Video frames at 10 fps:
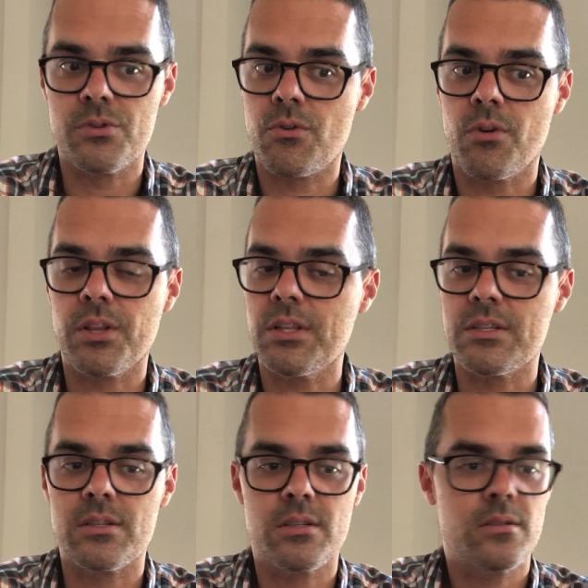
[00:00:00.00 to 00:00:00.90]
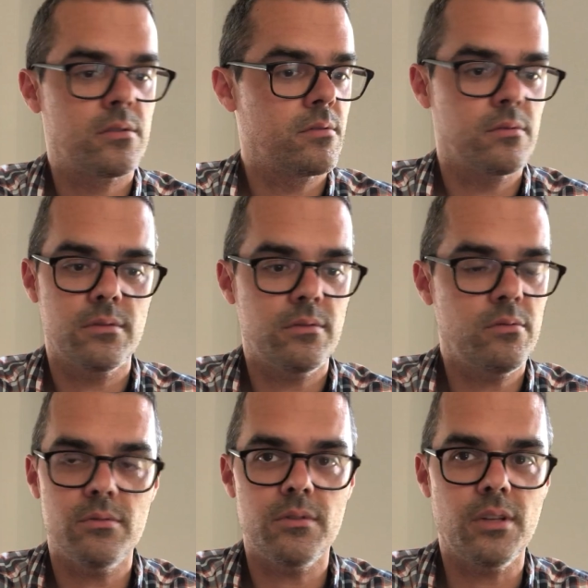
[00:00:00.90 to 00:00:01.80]
were scoring this
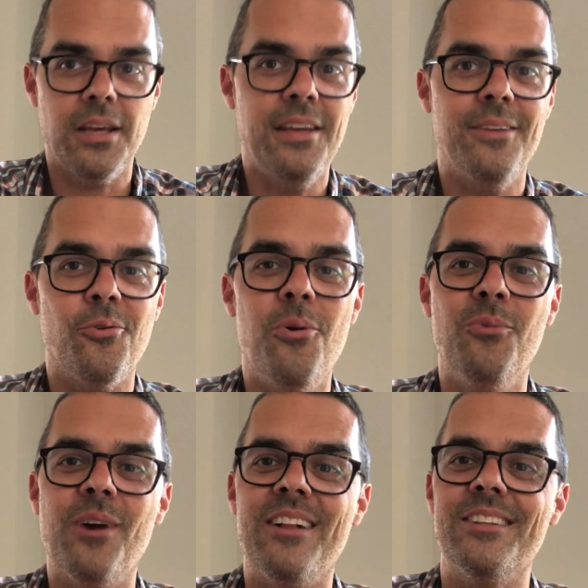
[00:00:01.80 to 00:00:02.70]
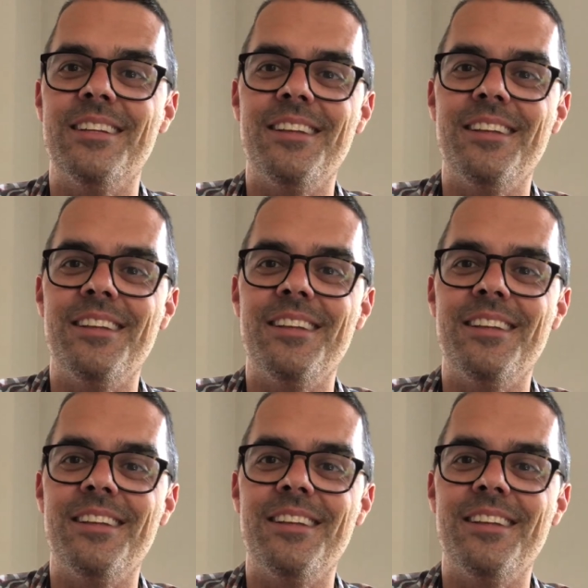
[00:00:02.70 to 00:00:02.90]
well